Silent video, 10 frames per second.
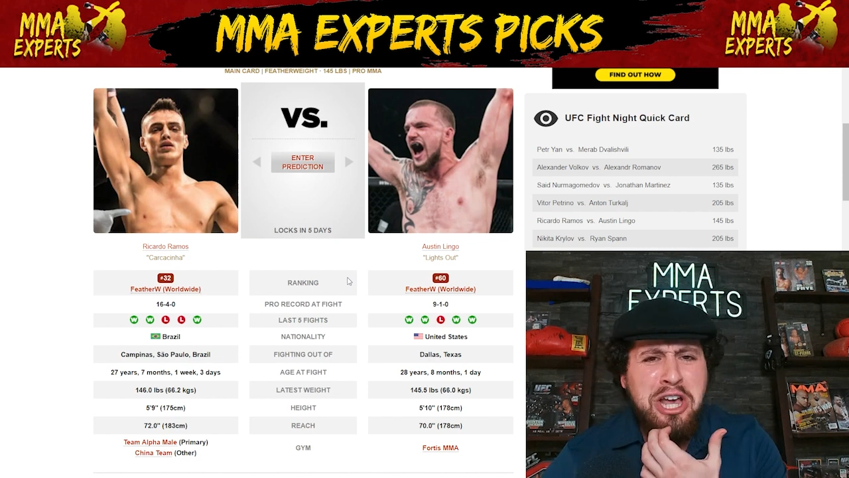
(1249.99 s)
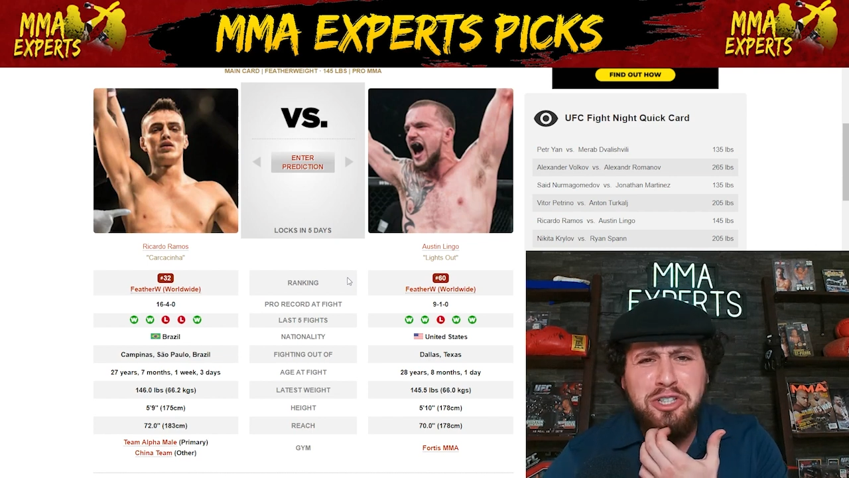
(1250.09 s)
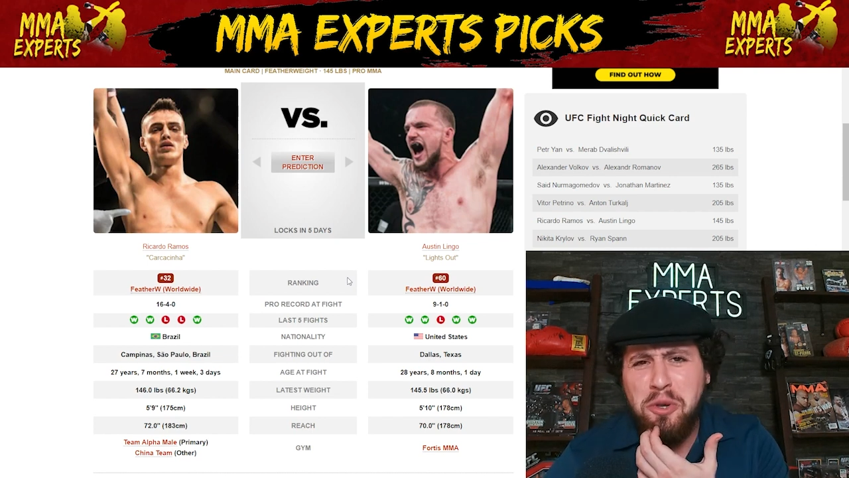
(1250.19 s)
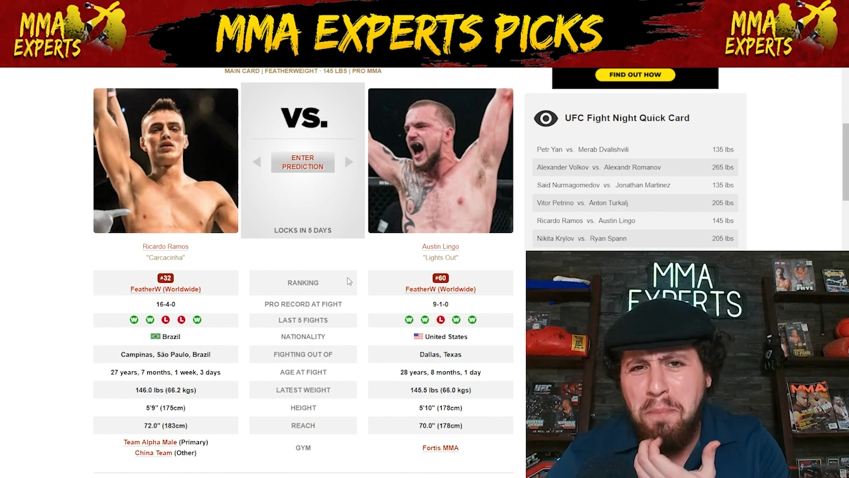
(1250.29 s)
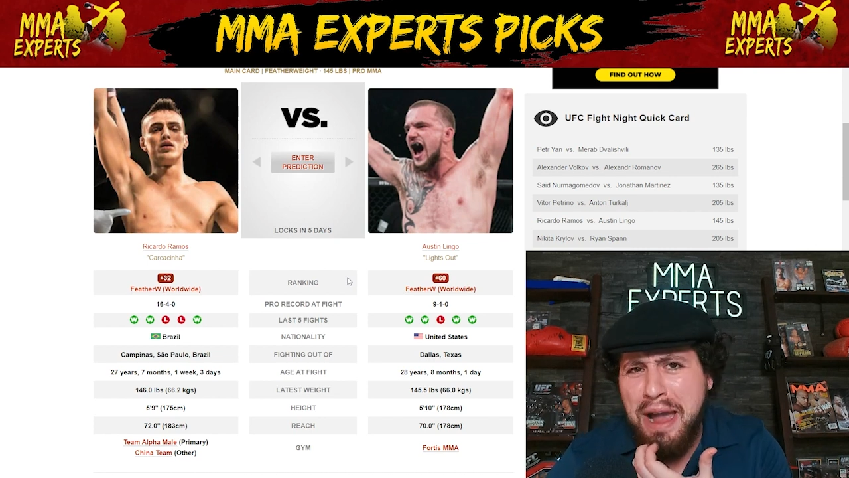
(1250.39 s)

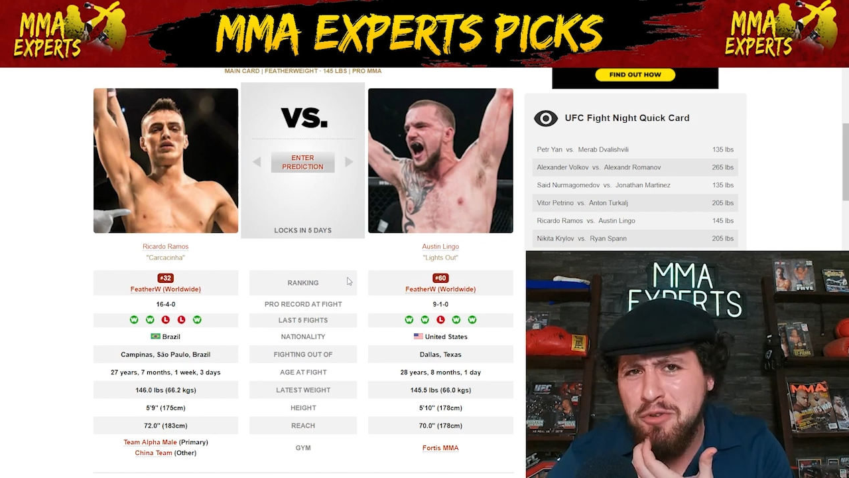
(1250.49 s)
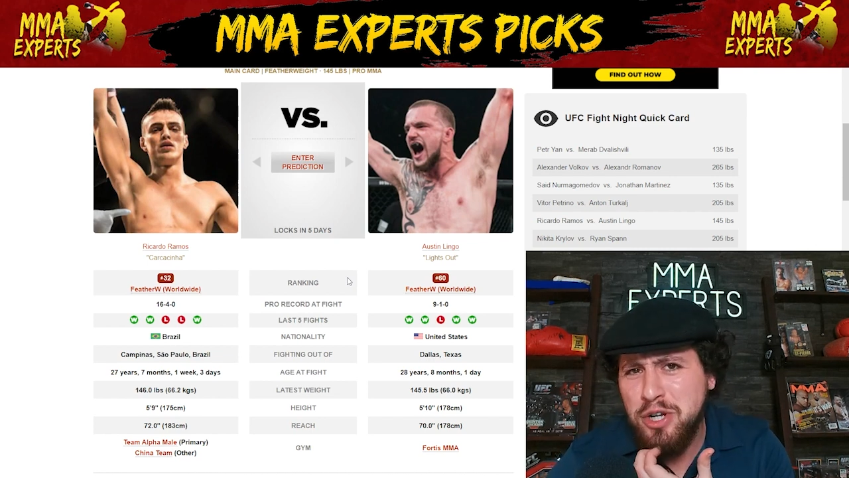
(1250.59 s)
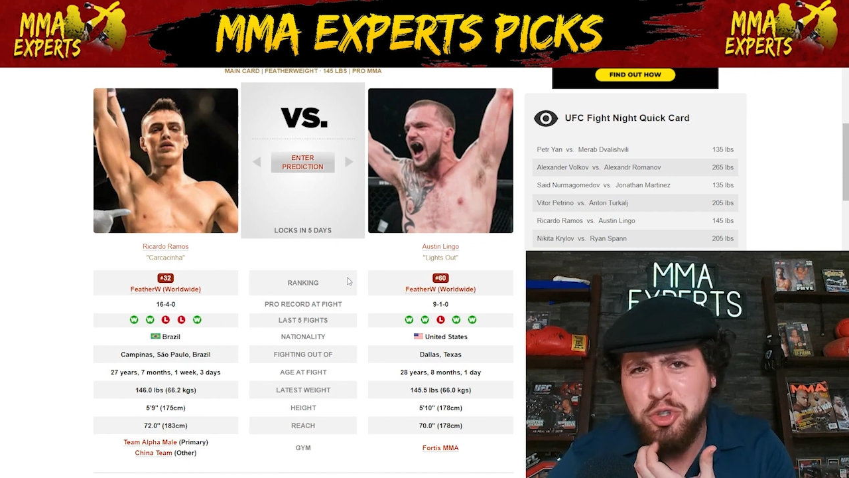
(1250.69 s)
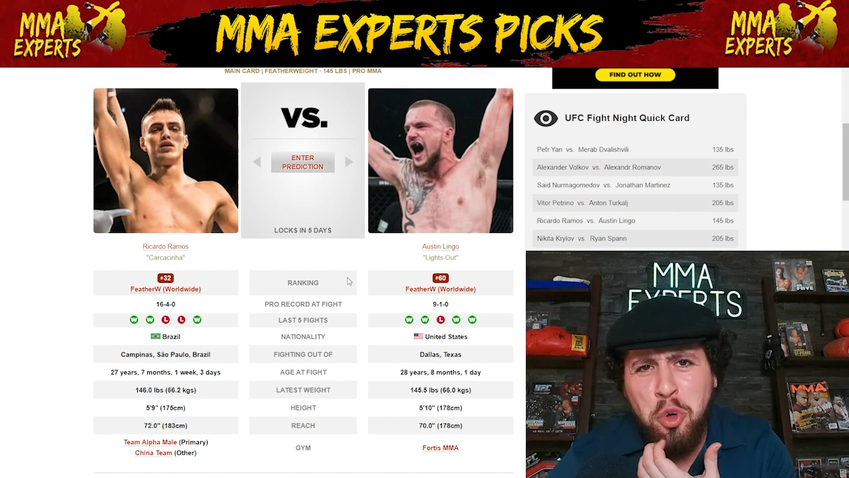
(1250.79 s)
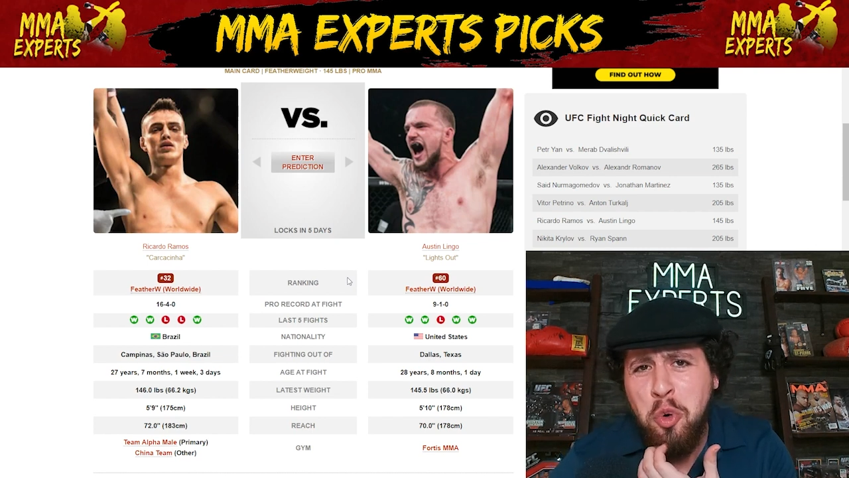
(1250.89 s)
Zabira
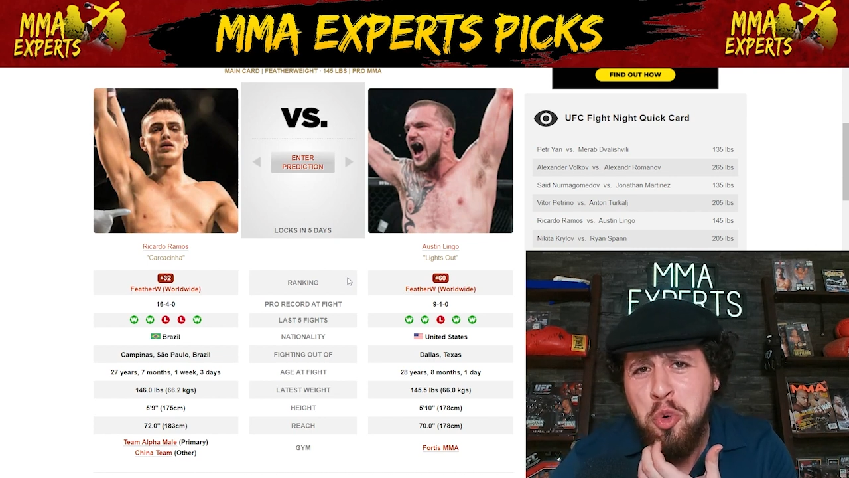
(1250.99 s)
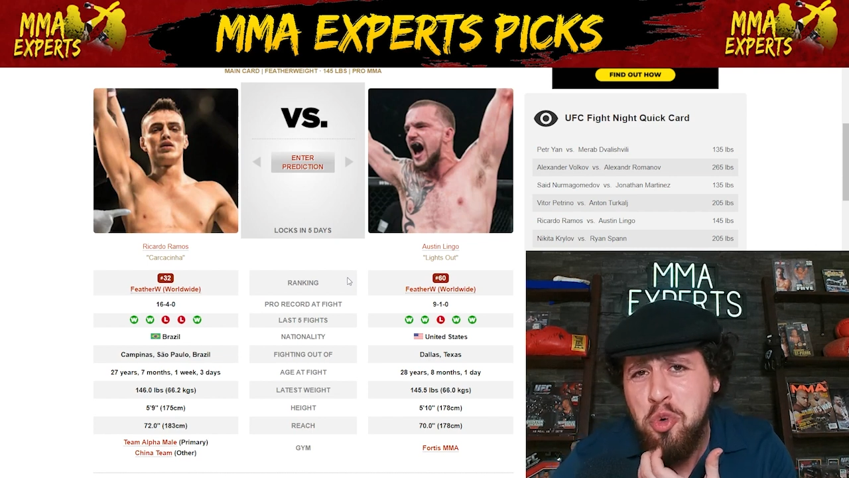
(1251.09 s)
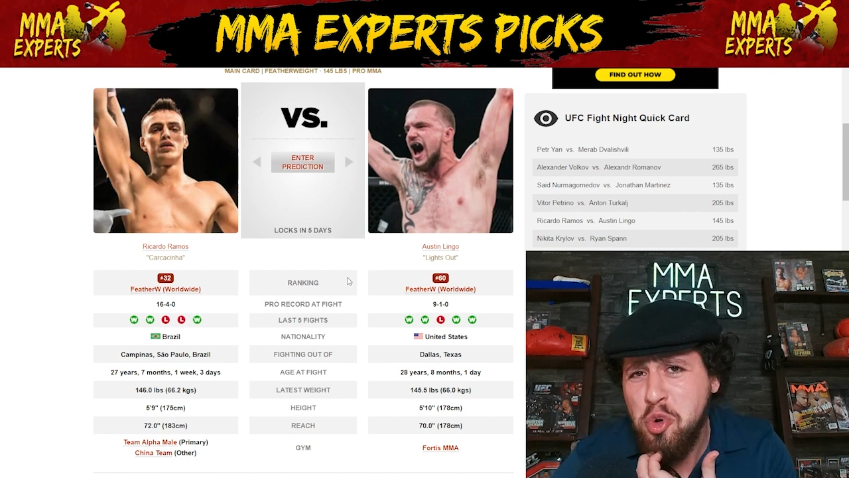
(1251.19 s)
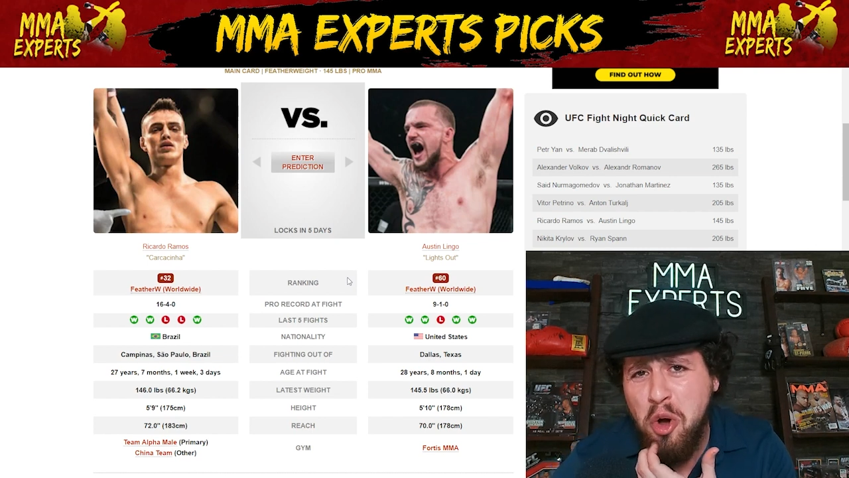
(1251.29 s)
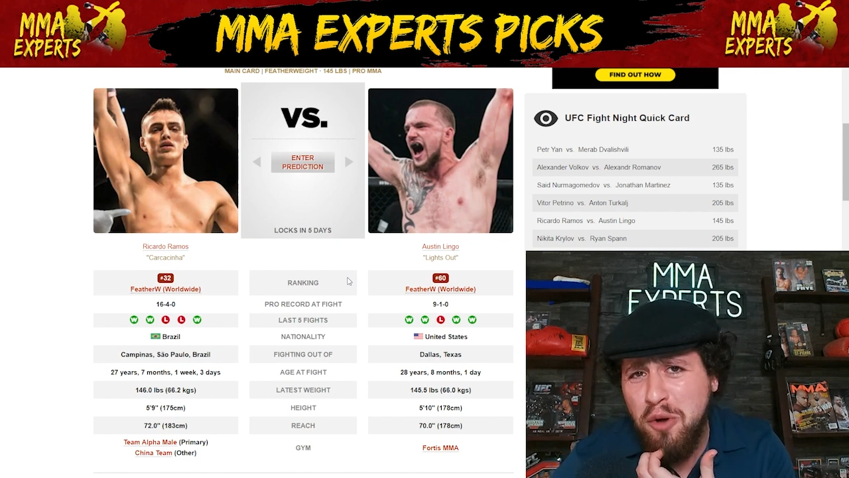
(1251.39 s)

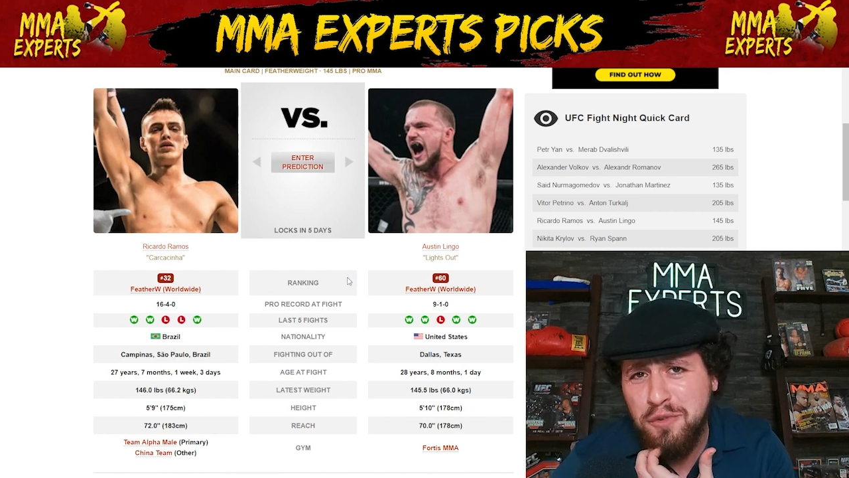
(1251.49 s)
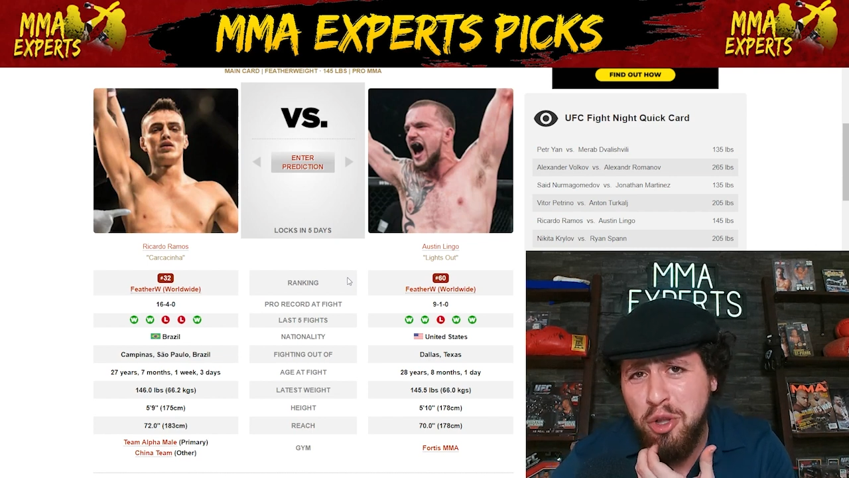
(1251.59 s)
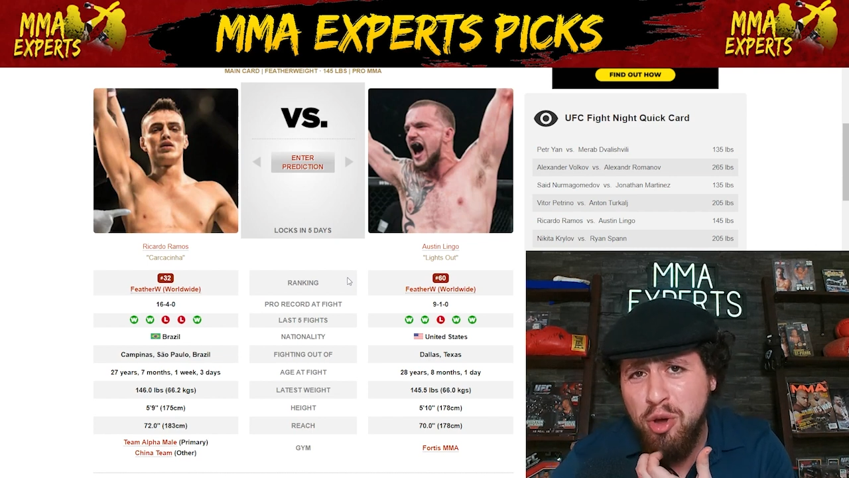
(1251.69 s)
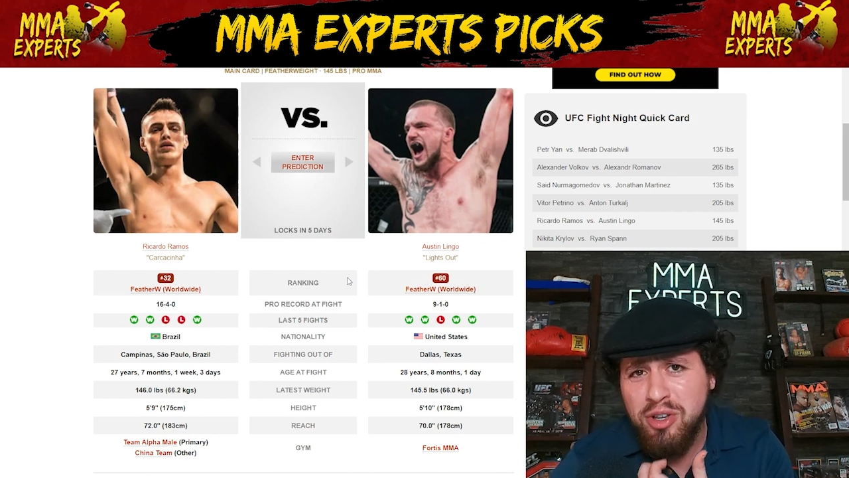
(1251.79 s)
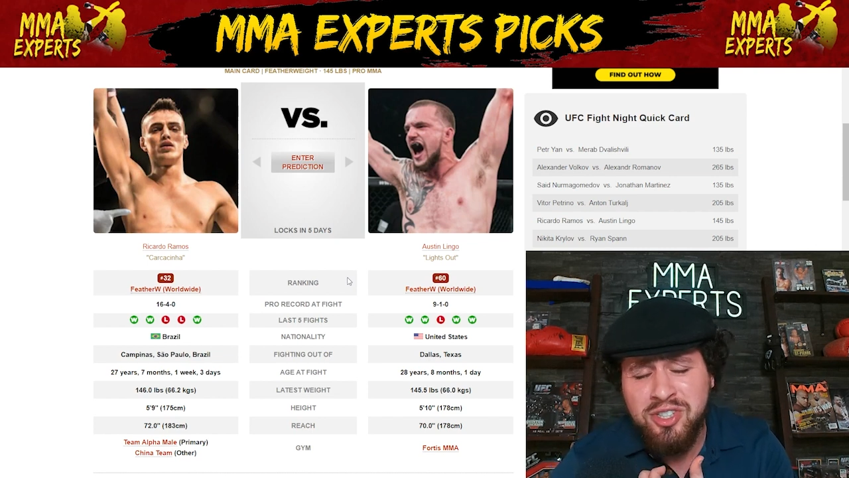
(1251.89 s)
Tohugov
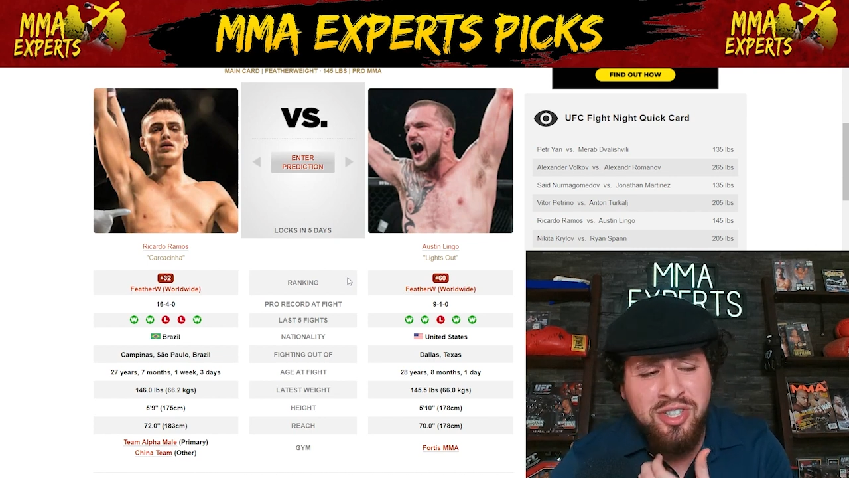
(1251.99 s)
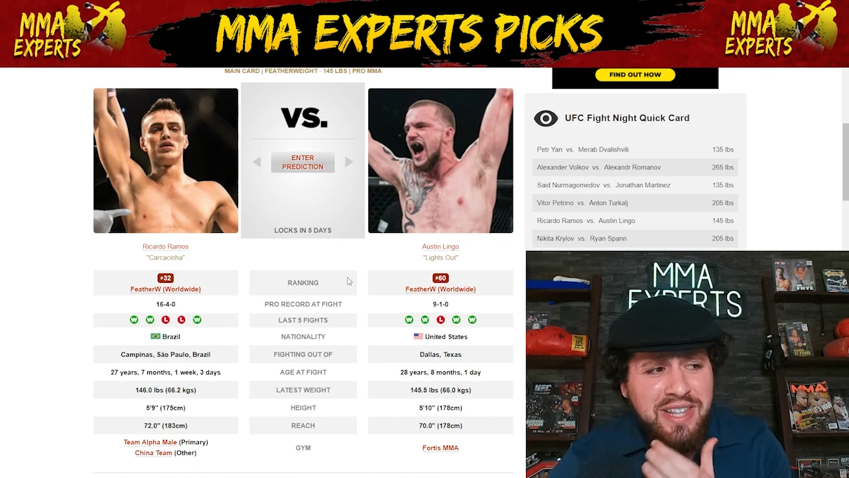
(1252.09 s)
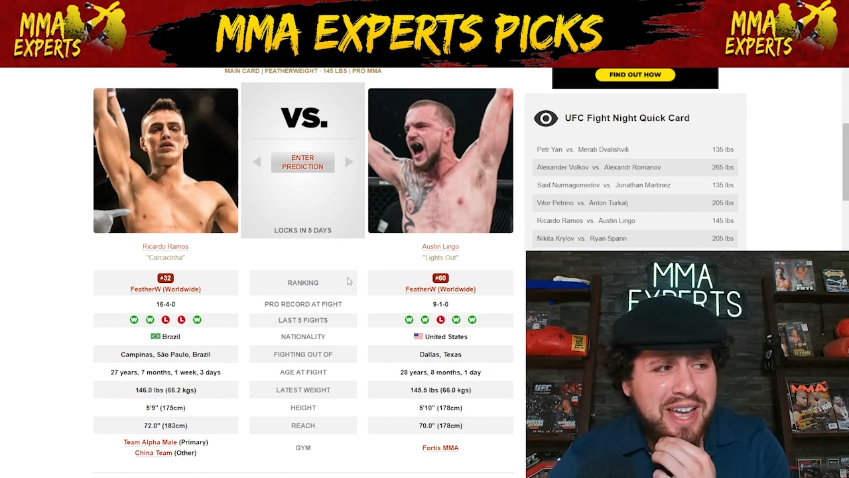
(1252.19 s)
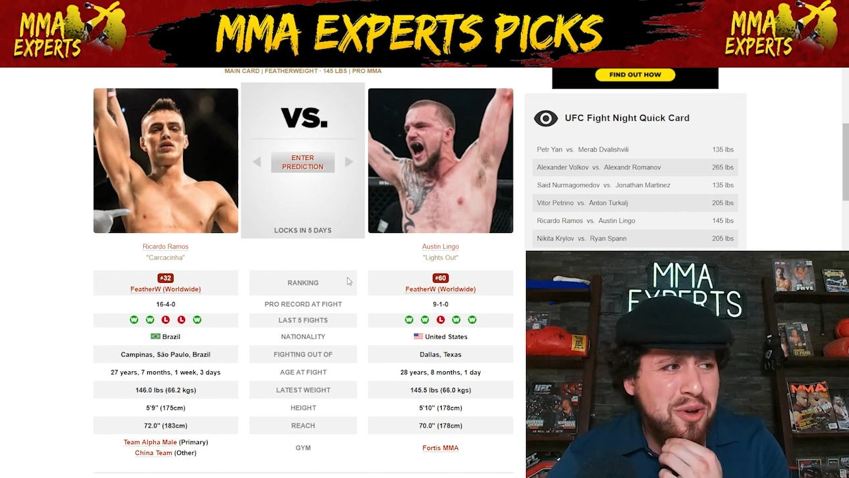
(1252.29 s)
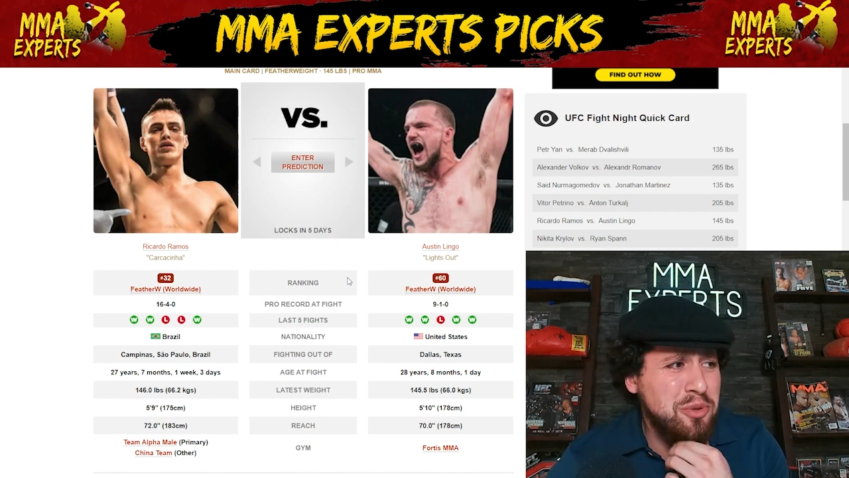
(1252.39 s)
lost now.